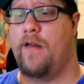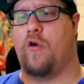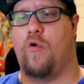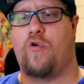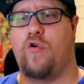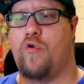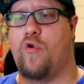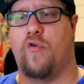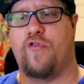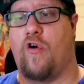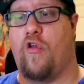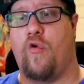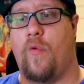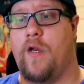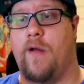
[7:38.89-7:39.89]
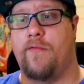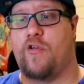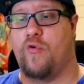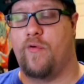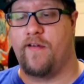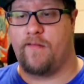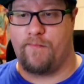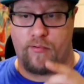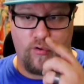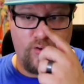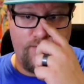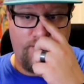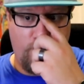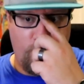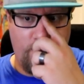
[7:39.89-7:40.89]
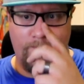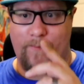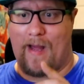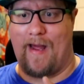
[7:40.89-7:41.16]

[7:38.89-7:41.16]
Goku goes all the way up to his blue form,